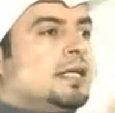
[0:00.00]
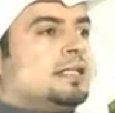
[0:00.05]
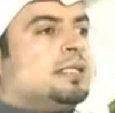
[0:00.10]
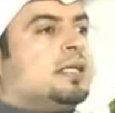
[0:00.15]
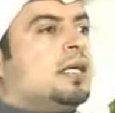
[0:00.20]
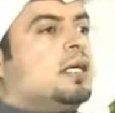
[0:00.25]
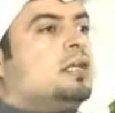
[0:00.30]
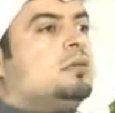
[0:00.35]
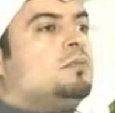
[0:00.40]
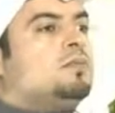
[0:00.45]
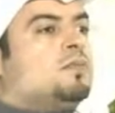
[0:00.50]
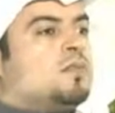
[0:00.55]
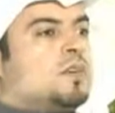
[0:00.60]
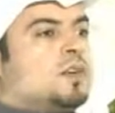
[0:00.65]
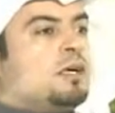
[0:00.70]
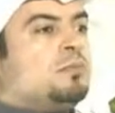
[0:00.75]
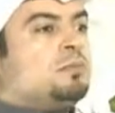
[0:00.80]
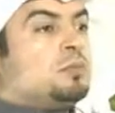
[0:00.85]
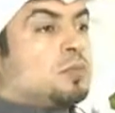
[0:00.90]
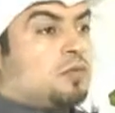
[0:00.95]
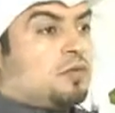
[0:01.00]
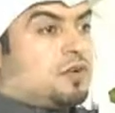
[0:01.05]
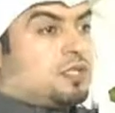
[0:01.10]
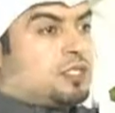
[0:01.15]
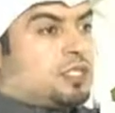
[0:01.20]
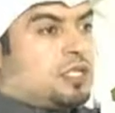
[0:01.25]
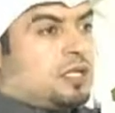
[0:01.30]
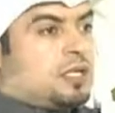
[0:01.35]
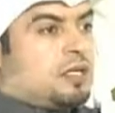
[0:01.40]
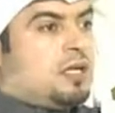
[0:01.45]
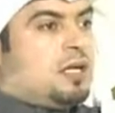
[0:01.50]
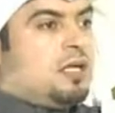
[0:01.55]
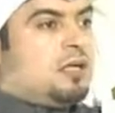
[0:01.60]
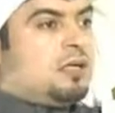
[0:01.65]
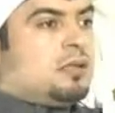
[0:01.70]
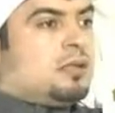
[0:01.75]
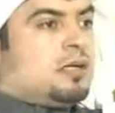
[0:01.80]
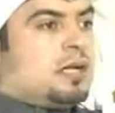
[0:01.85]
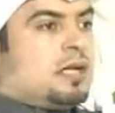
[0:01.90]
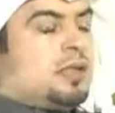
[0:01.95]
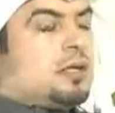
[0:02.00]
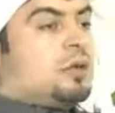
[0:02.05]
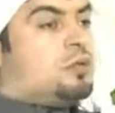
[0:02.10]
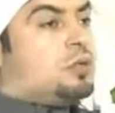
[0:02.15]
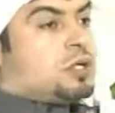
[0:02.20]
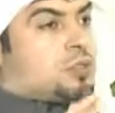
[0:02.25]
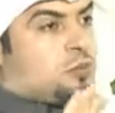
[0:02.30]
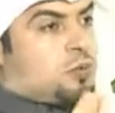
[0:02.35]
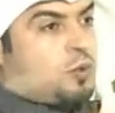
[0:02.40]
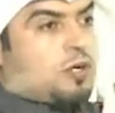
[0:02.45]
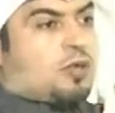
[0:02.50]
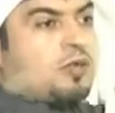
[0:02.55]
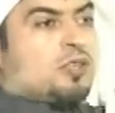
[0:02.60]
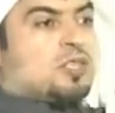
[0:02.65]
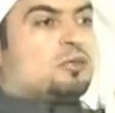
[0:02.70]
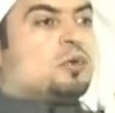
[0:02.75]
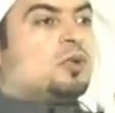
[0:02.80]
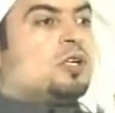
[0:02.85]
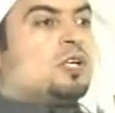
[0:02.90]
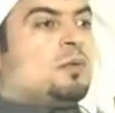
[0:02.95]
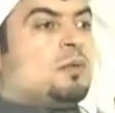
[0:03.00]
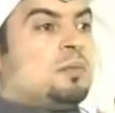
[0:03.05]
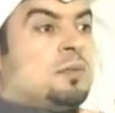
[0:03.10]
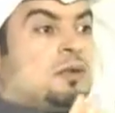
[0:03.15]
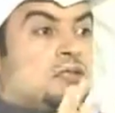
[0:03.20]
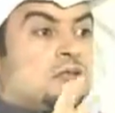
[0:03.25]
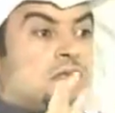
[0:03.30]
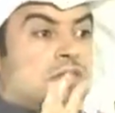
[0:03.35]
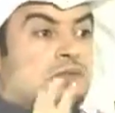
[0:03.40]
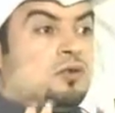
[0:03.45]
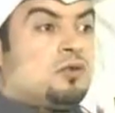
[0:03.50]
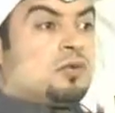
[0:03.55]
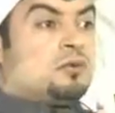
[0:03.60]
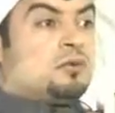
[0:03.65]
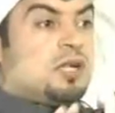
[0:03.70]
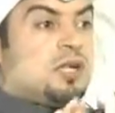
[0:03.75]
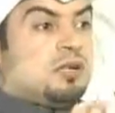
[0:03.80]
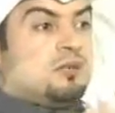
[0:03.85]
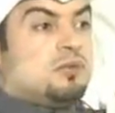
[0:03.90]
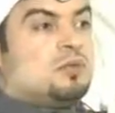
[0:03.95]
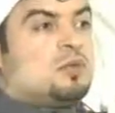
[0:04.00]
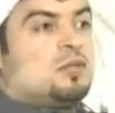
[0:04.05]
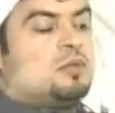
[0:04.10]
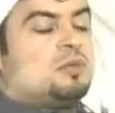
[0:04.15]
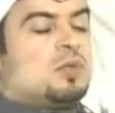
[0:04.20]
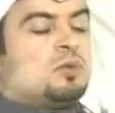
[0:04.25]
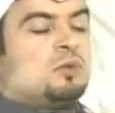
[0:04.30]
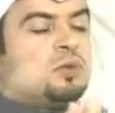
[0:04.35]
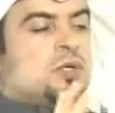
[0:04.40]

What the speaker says: get help from professional. I think we spoke in this program about the formal and informal.